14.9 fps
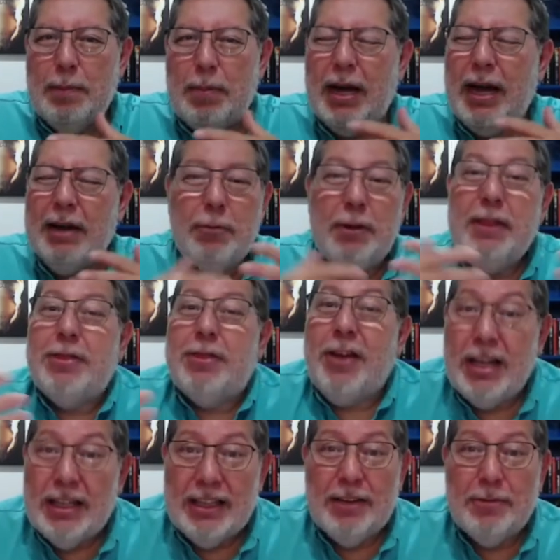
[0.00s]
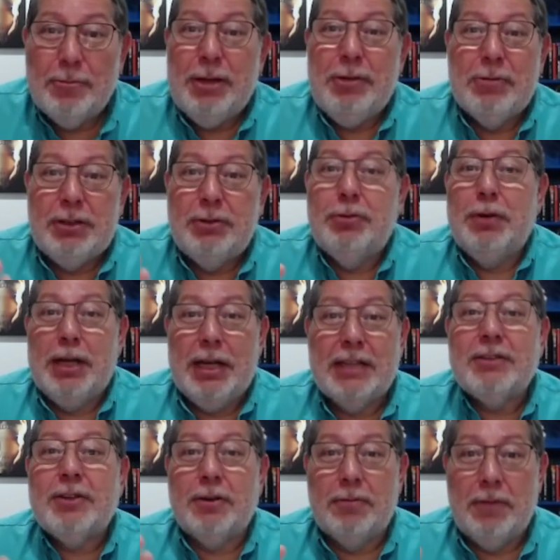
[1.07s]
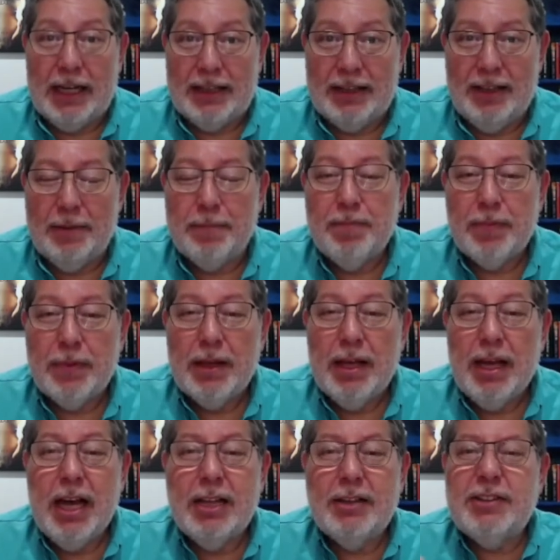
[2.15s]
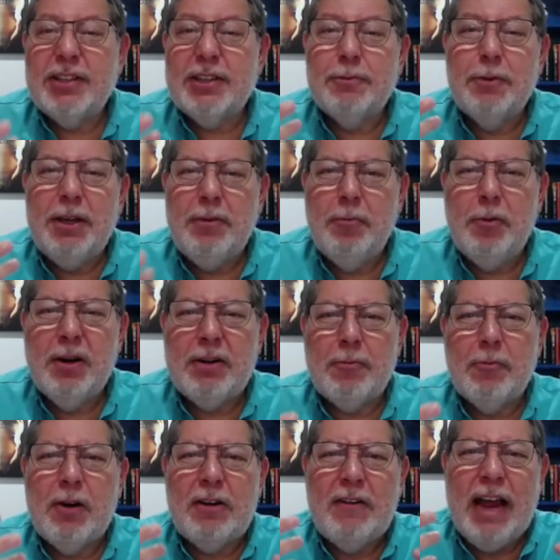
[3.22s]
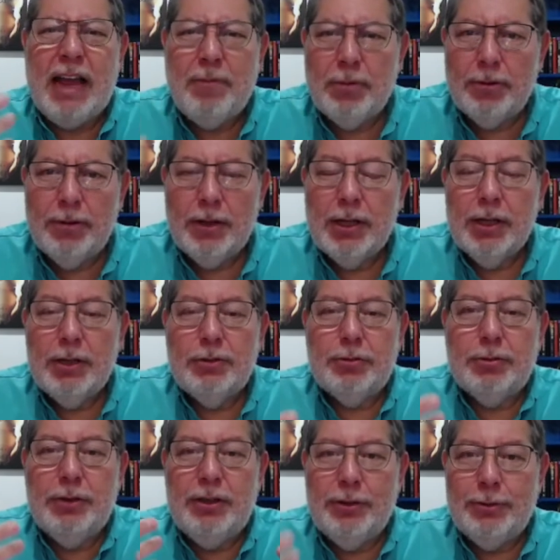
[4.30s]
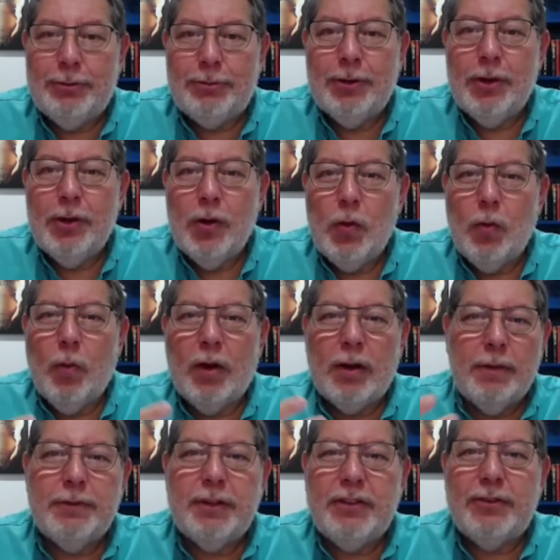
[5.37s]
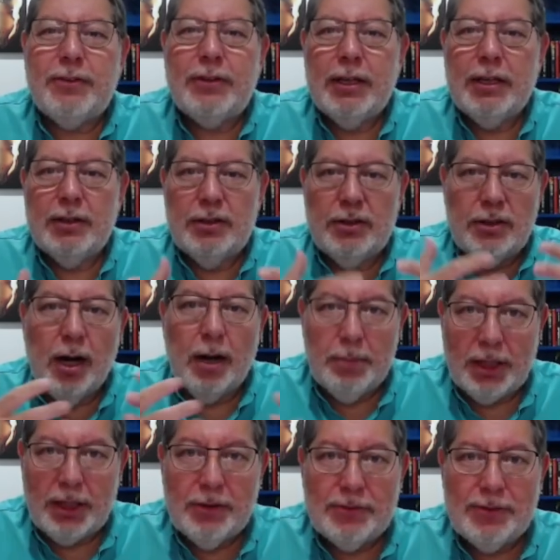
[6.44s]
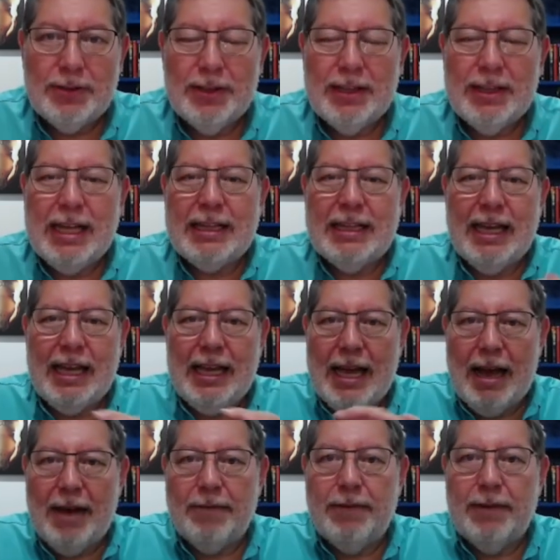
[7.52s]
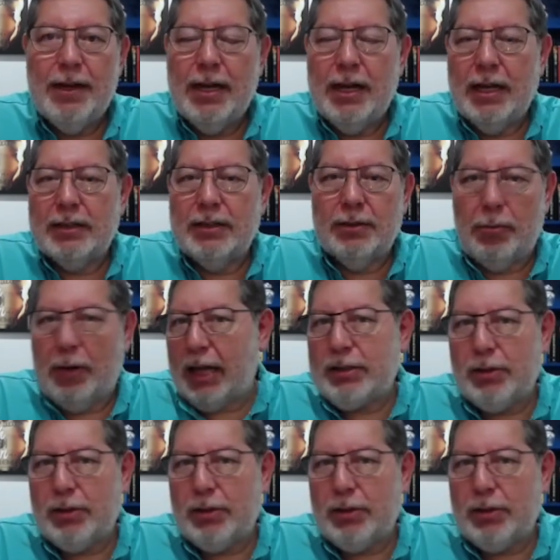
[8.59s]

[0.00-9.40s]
and we thought that we were doing it correctly until we were able to use one of these dummies that they have at the Red